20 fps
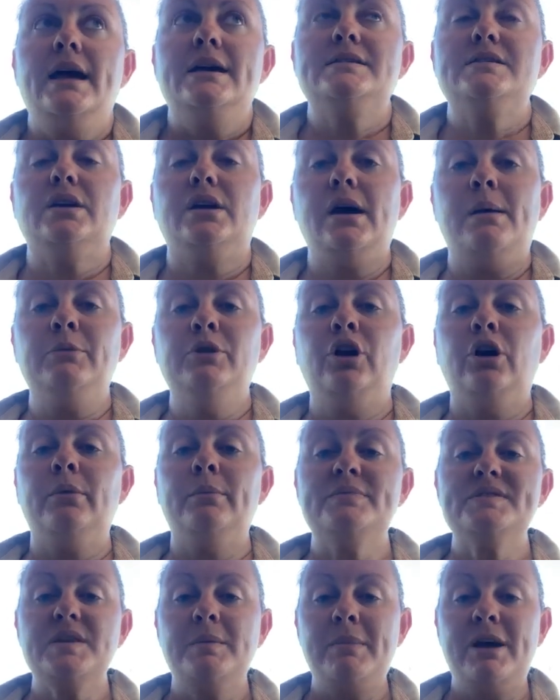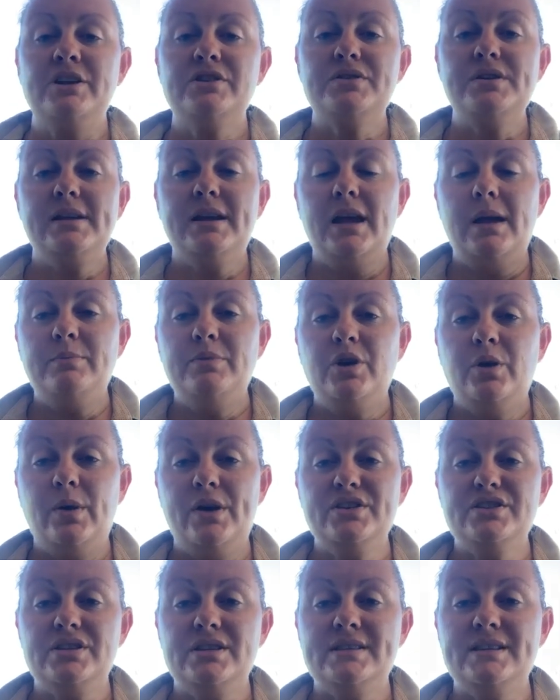So come along. So make sure you keep your
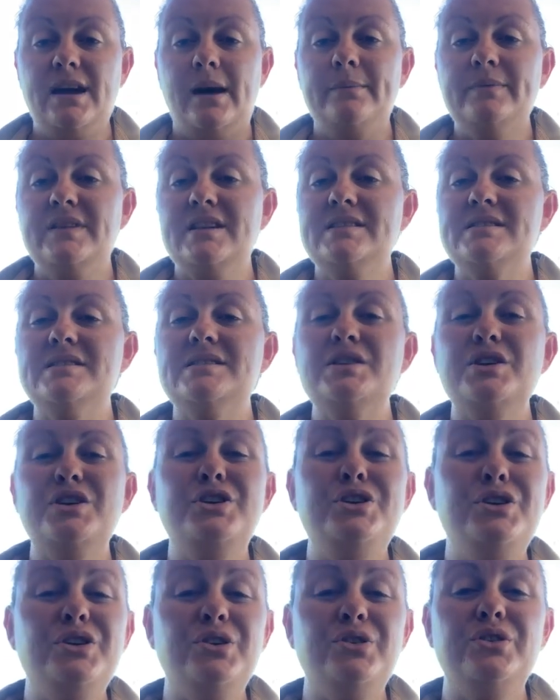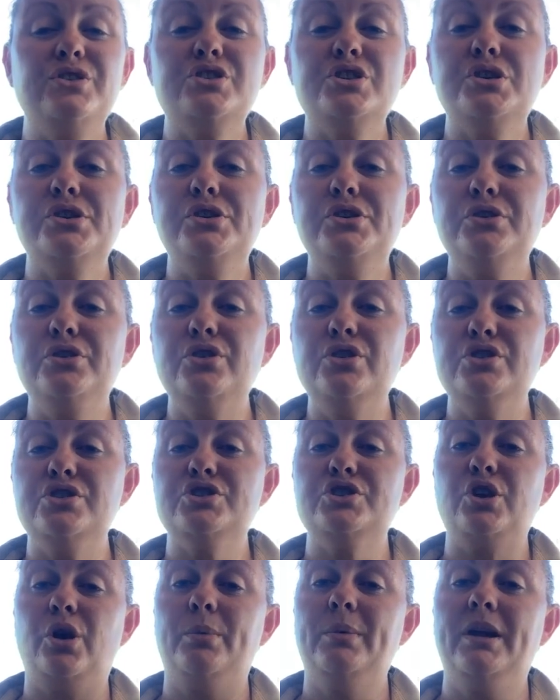questions up. This is a
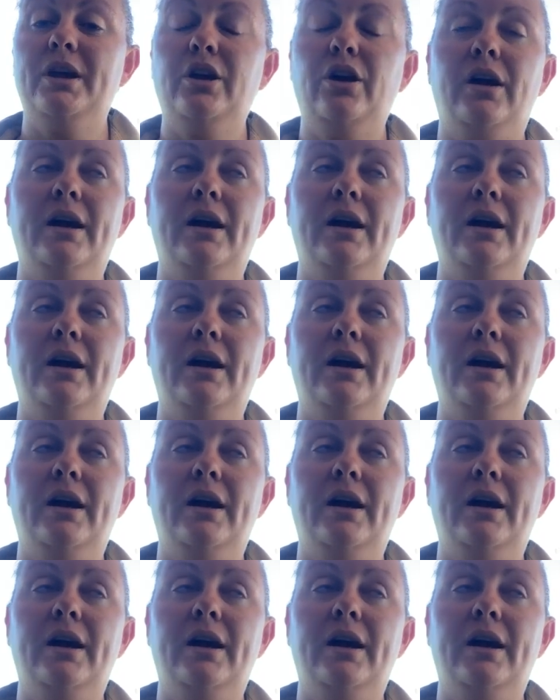huge topic.